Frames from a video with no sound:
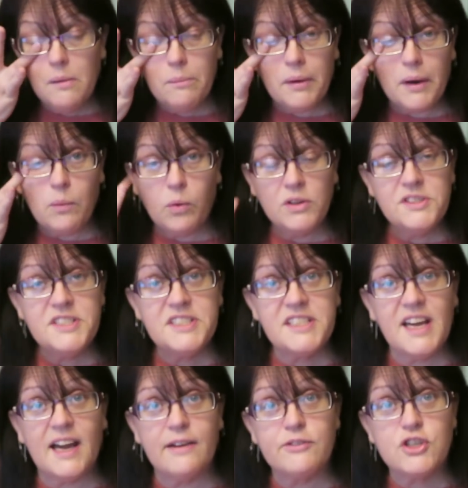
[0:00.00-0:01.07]
but I wanted
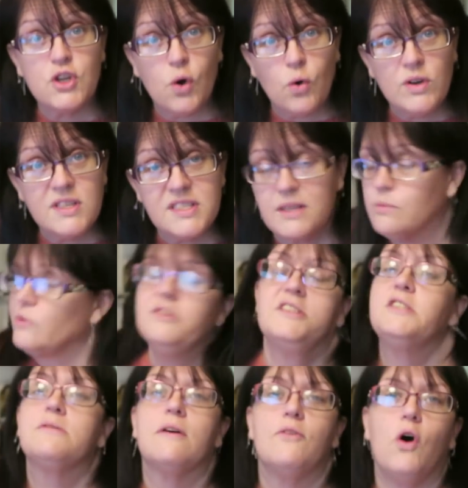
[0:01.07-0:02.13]
to have choice. I
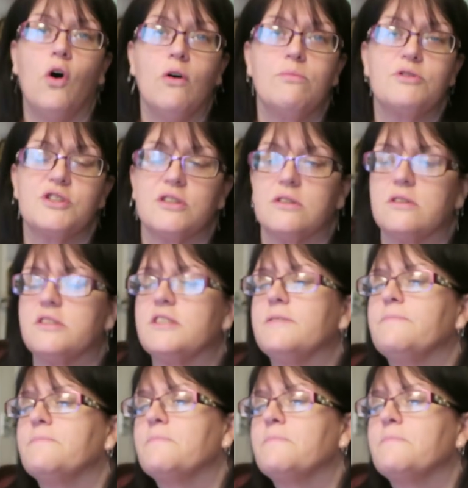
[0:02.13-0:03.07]
wanted to have options.